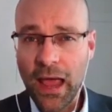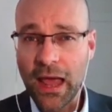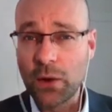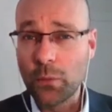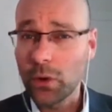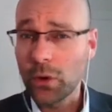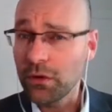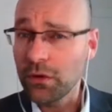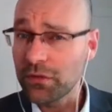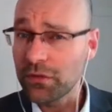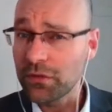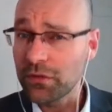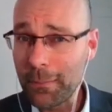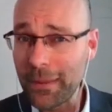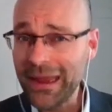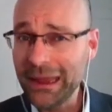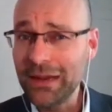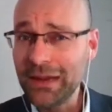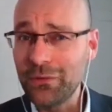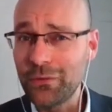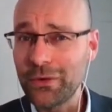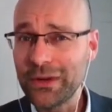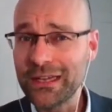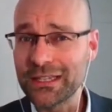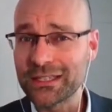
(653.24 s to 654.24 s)
And one of the
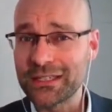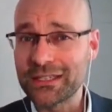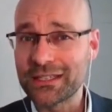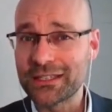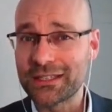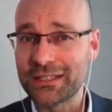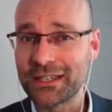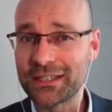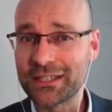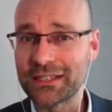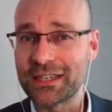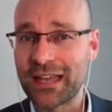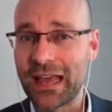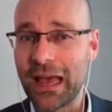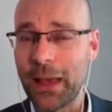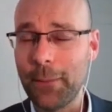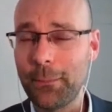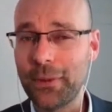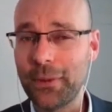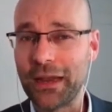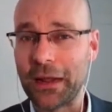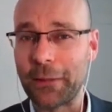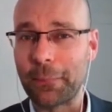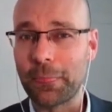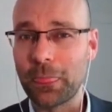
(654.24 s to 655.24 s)
main reasons this is
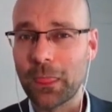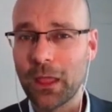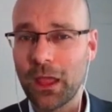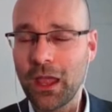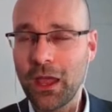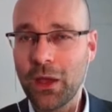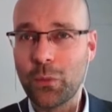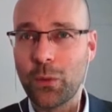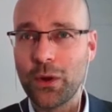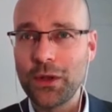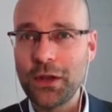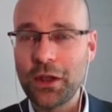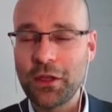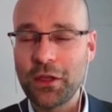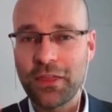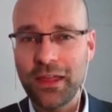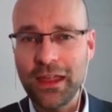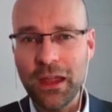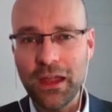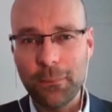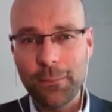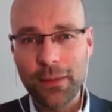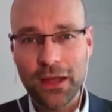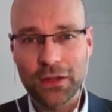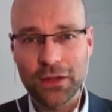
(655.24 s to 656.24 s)
happening, when you
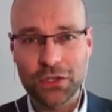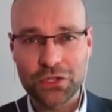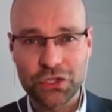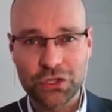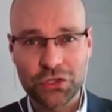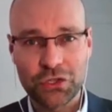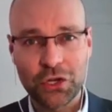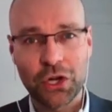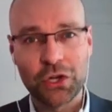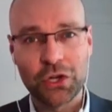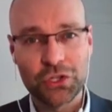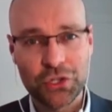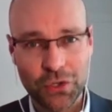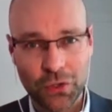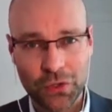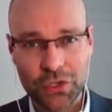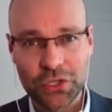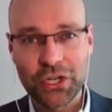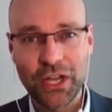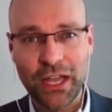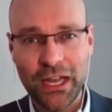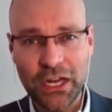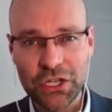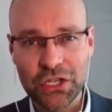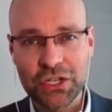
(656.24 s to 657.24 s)
think about the structural
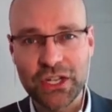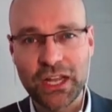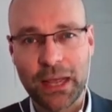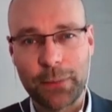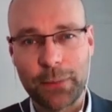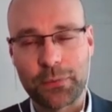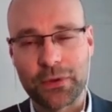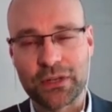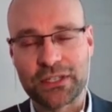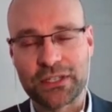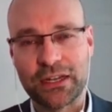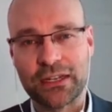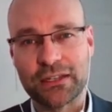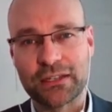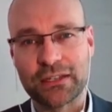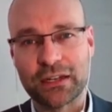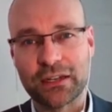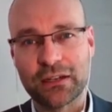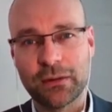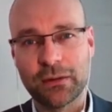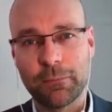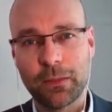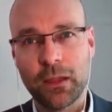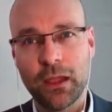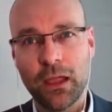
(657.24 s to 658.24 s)
change that I
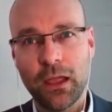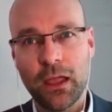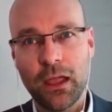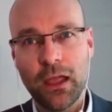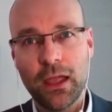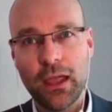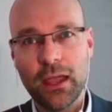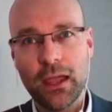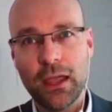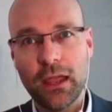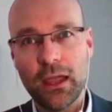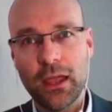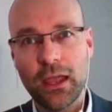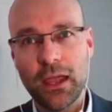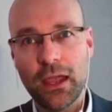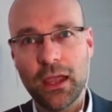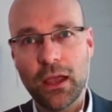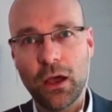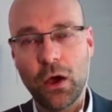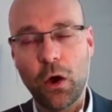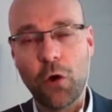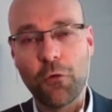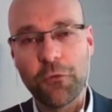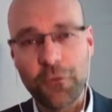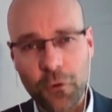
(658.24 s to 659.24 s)
presented,
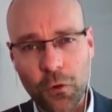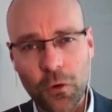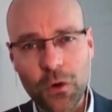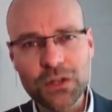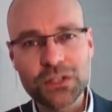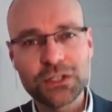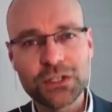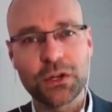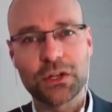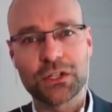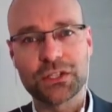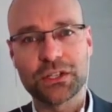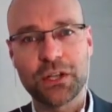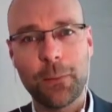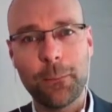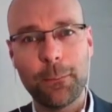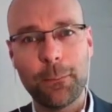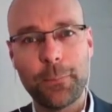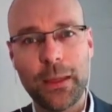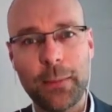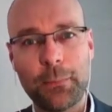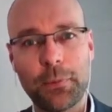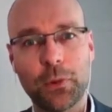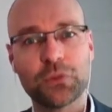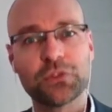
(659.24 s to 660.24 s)
of course, there are some
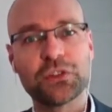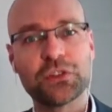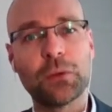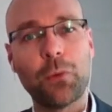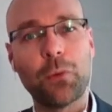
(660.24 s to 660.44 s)
people,